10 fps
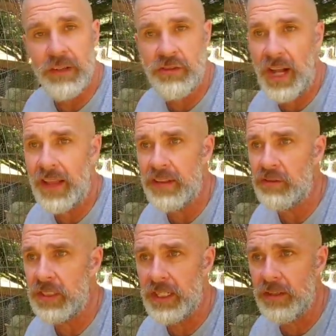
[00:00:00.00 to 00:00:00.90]
it a shot
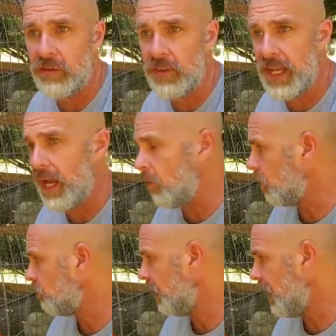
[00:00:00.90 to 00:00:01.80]
this year and see how it
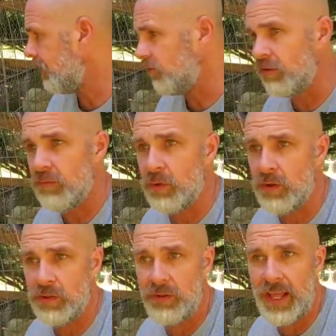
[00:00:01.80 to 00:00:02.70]
works out and see if we're
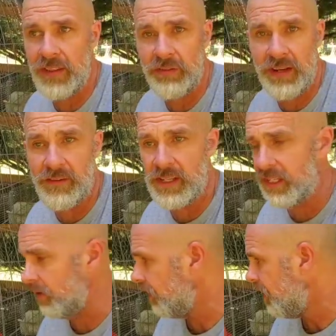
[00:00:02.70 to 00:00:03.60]
going to try this every
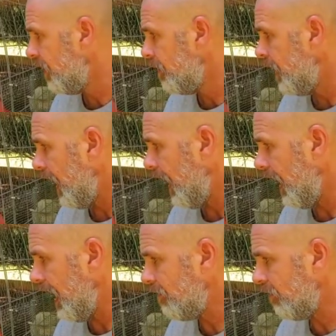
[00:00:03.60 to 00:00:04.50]
year. I
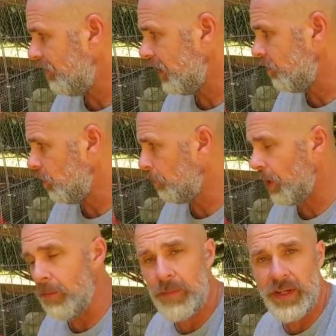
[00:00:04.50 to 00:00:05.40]
have a feeling we'll
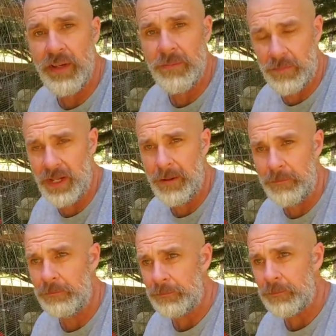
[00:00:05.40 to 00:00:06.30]
probably do, uh,
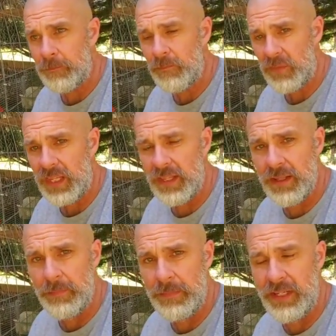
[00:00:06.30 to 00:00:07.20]

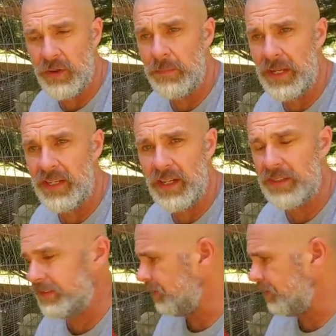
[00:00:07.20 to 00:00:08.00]
be doing meat ducks